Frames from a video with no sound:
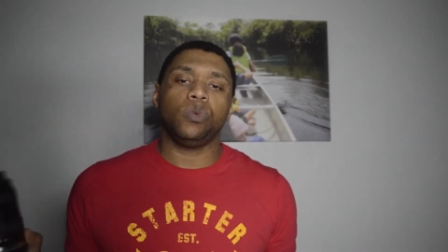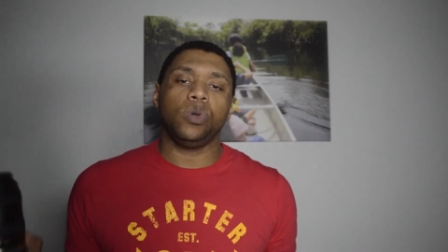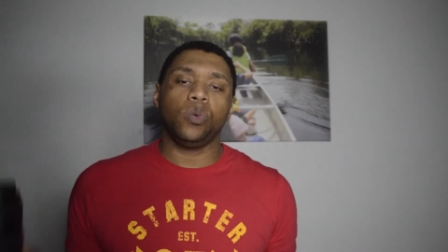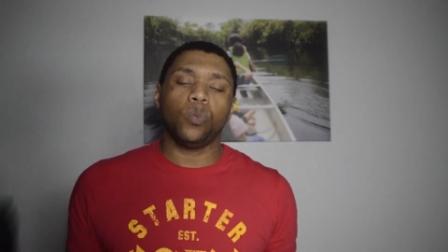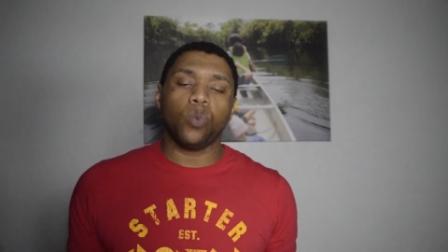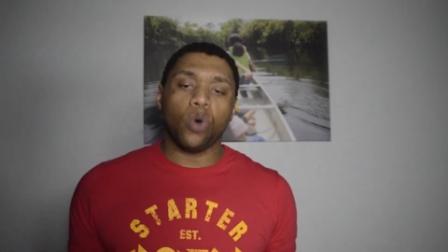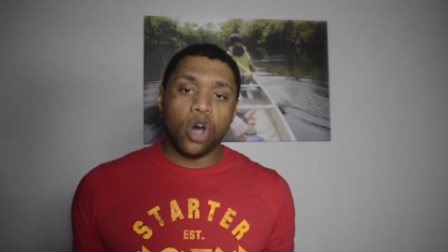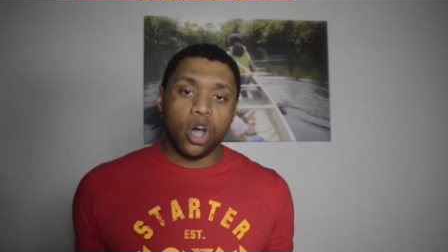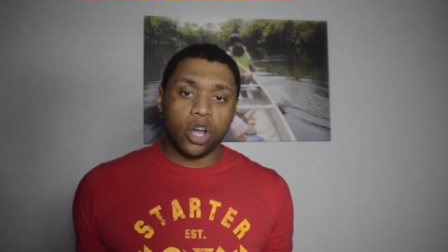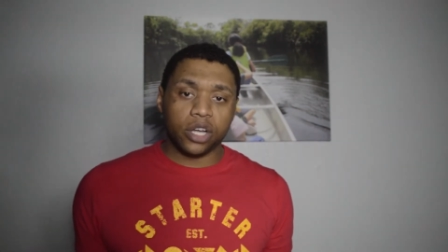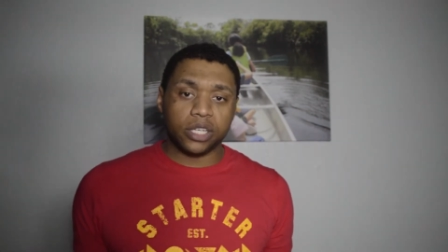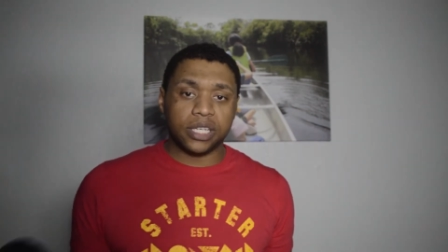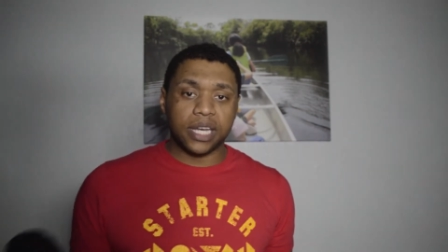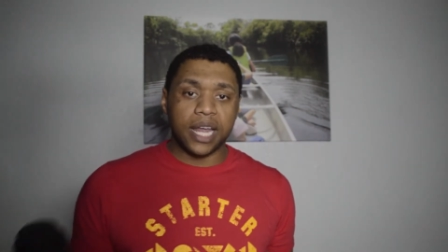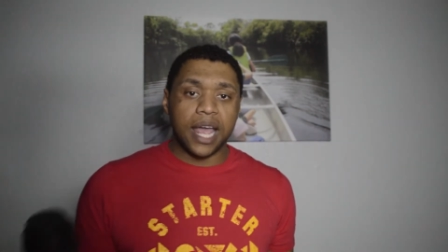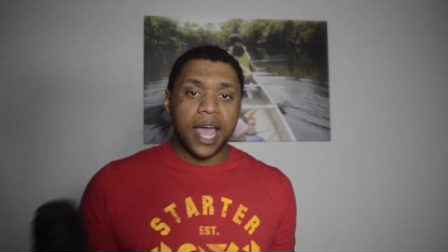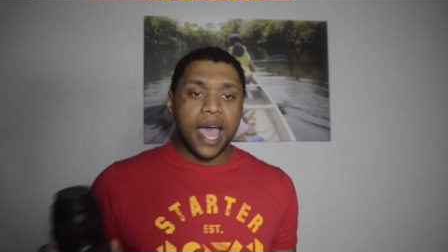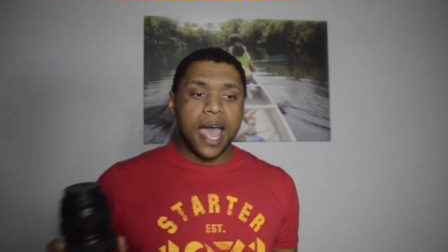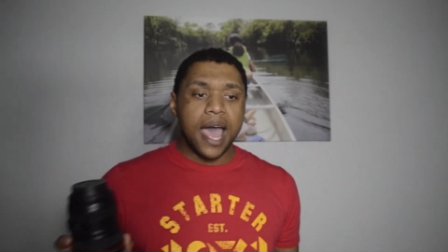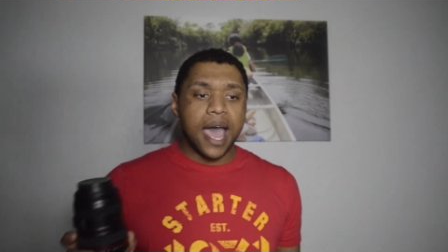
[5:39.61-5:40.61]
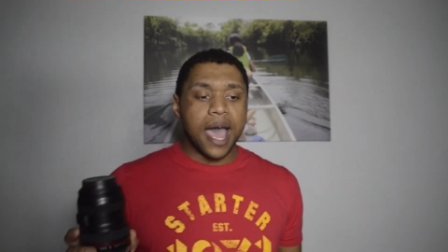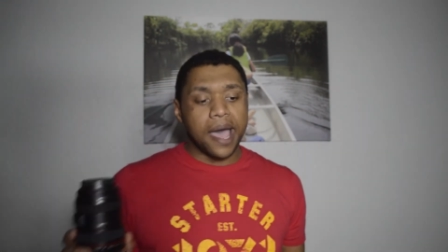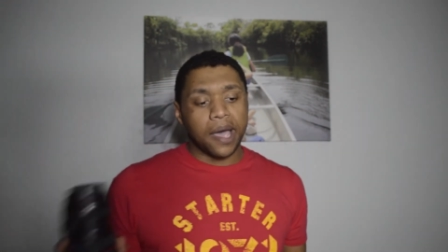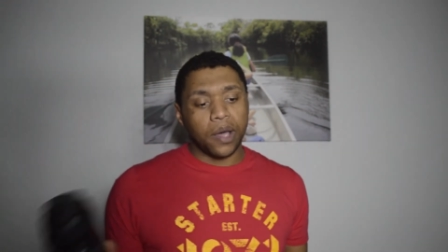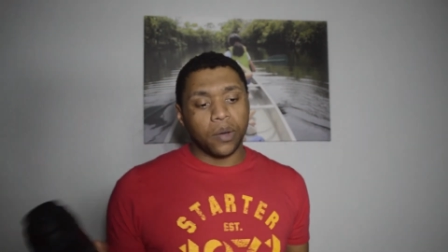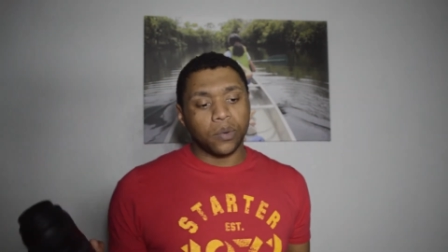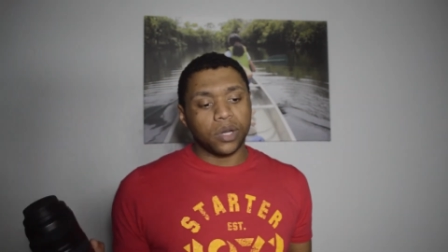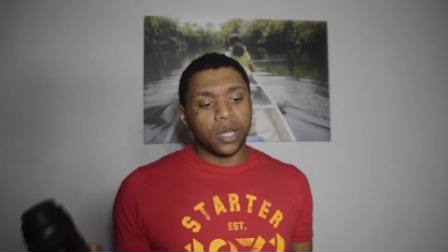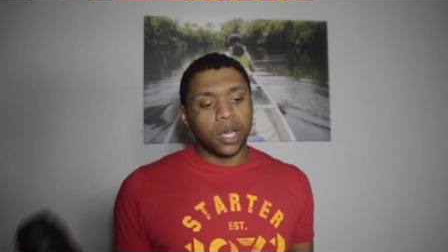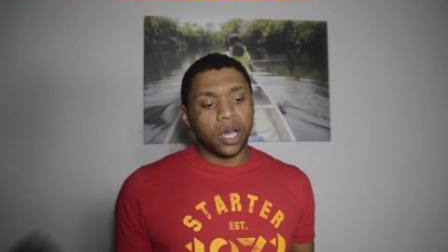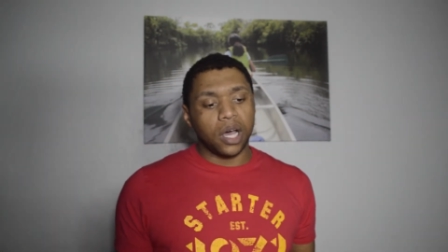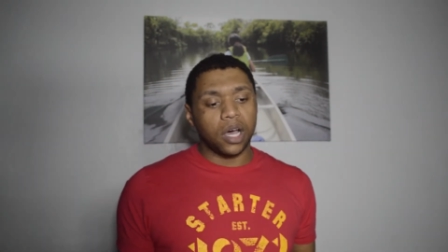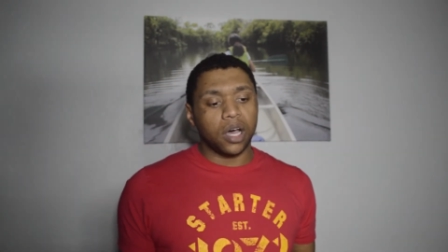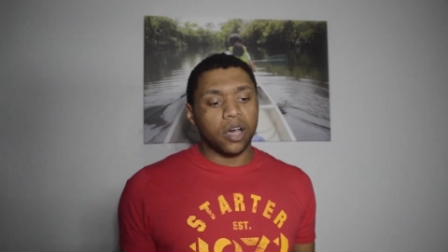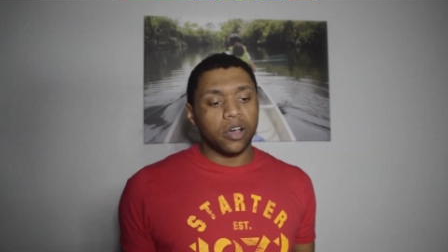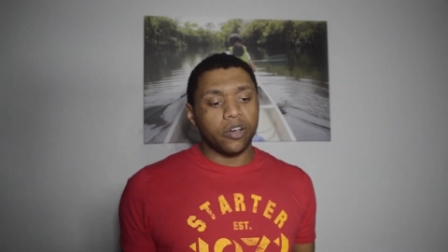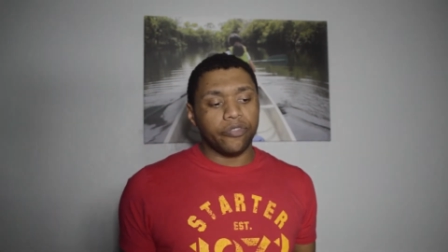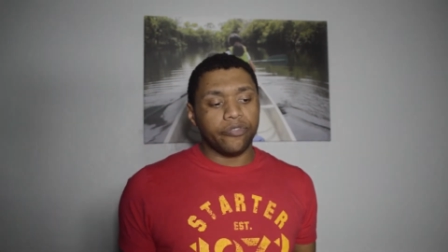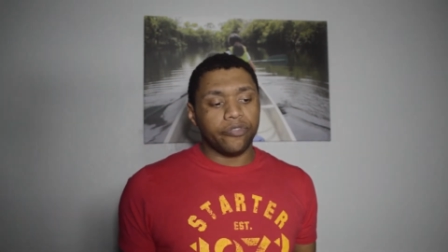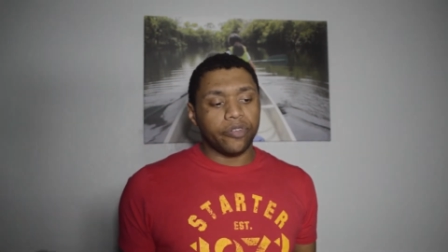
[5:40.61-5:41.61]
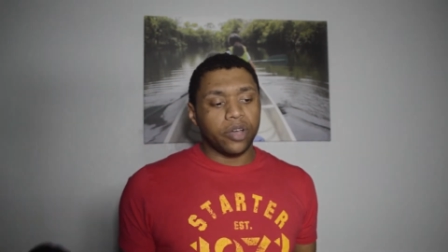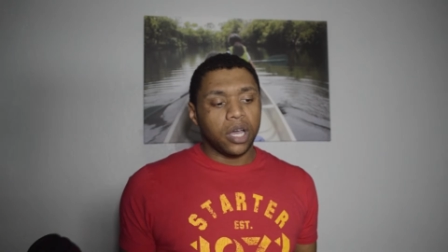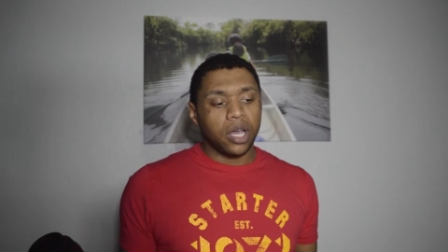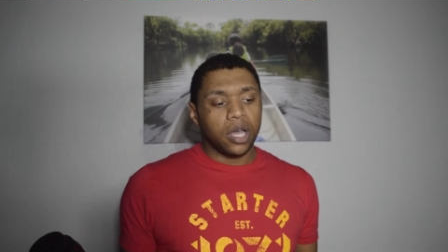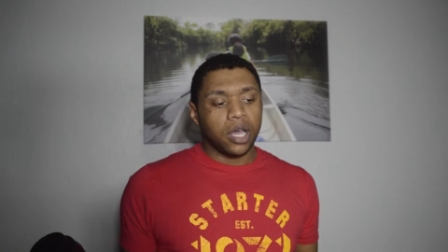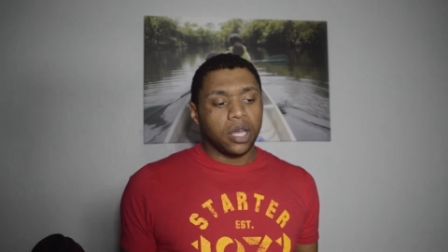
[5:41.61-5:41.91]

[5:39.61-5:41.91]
we walked out of